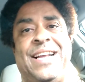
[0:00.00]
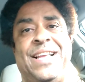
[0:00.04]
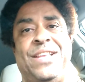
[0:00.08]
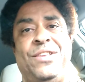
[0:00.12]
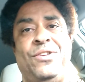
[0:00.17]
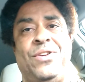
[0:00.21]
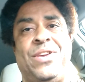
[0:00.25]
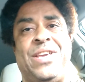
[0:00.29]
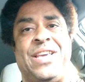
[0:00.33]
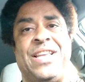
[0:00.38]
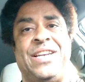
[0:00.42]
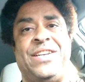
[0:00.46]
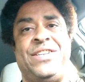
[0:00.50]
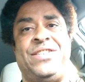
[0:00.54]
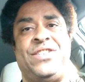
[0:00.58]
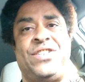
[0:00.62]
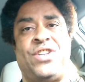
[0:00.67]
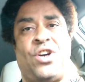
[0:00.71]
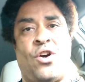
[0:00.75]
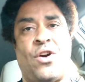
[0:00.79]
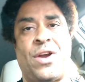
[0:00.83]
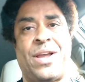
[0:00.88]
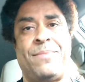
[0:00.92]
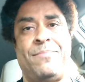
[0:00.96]
You can
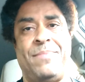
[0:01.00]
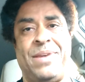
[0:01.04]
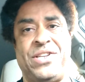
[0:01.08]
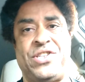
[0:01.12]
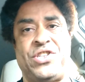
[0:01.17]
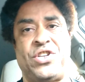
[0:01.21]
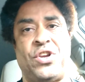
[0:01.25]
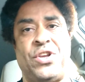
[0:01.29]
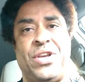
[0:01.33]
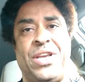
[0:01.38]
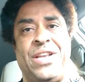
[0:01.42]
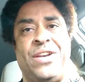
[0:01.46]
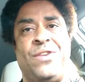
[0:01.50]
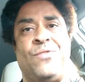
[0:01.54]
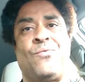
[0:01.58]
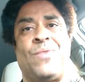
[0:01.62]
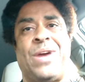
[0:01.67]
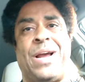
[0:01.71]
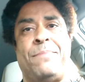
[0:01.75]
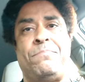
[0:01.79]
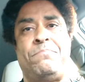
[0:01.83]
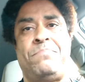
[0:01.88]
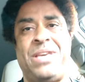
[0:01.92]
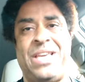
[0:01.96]
target, make sure you're getting the
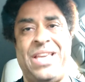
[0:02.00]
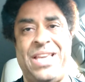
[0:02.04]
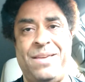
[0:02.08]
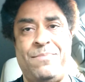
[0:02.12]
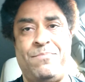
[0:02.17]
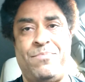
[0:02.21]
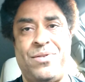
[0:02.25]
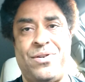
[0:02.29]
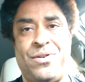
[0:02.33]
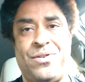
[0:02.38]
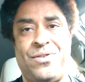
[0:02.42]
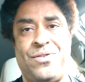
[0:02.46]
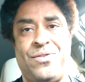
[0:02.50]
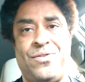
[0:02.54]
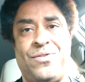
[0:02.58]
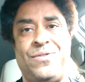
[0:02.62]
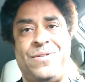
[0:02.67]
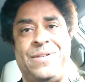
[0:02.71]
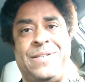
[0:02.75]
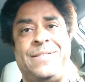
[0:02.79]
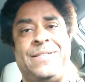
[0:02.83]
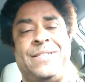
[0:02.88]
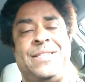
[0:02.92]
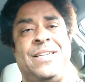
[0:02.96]
right
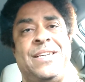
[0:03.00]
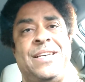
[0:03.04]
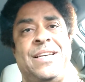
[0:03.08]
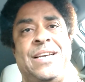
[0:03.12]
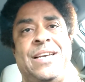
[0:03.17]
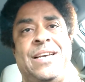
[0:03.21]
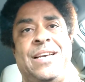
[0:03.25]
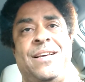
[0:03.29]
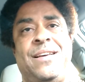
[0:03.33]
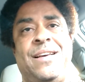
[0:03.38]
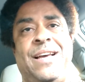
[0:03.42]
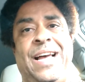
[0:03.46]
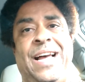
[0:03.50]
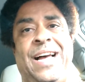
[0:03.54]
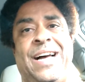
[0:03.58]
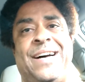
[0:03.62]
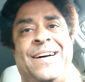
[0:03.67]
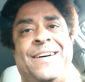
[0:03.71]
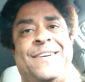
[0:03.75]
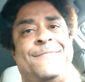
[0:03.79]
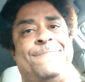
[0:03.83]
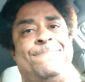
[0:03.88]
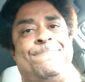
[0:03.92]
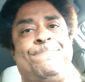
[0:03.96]
people.
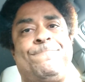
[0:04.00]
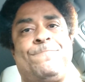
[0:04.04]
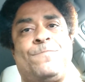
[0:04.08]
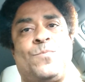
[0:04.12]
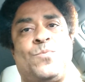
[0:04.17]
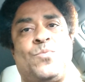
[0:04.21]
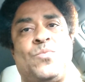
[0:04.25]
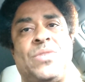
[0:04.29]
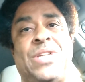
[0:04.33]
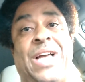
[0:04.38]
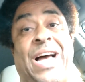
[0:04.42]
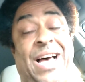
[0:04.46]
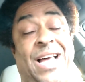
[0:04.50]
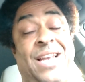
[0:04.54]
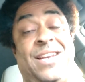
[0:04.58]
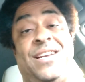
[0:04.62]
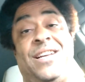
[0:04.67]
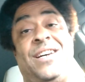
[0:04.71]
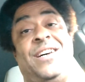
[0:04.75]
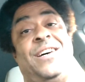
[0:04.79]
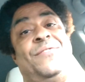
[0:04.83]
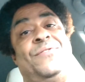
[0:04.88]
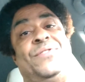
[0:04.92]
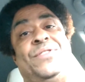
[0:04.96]
I
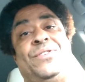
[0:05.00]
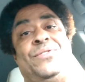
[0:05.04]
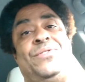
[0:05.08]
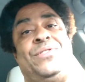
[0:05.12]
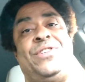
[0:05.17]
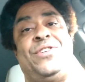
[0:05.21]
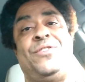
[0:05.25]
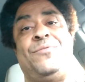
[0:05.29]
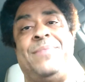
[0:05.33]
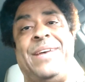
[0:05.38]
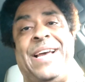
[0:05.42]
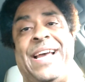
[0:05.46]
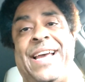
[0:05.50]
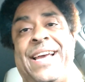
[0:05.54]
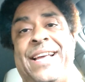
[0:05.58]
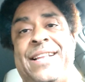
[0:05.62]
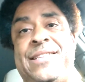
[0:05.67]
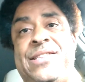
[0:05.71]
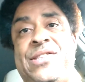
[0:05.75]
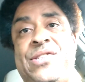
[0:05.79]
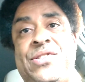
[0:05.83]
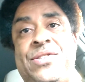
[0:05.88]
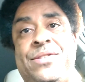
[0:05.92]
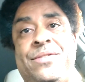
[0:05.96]
love YouTube
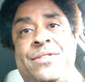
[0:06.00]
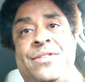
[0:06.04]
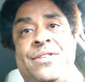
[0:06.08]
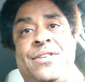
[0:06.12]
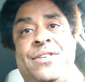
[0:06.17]
ads.